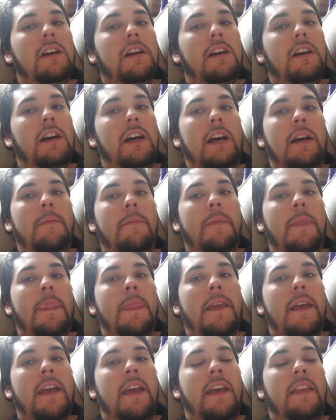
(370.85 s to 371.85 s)
And
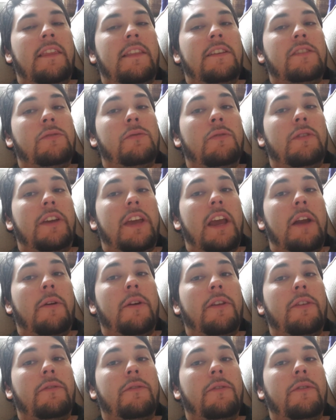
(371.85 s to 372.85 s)
this will
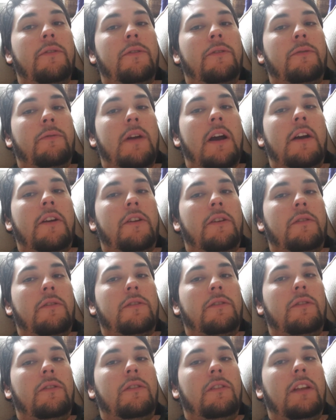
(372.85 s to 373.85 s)
carry throughout your
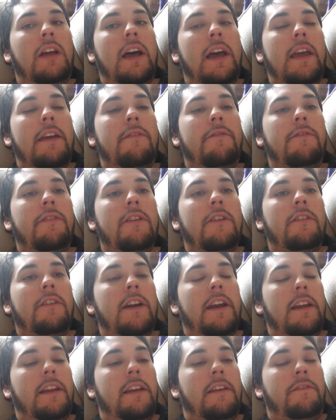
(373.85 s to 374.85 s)
adult life,
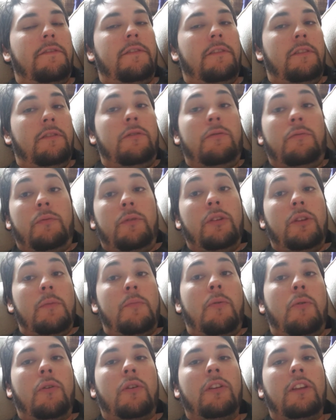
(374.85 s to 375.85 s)
right? If you do really
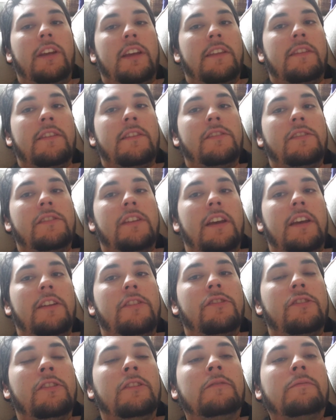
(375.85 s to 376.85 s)
poorly in this
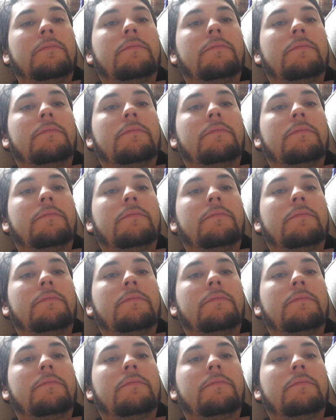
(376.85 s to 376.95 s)
stage.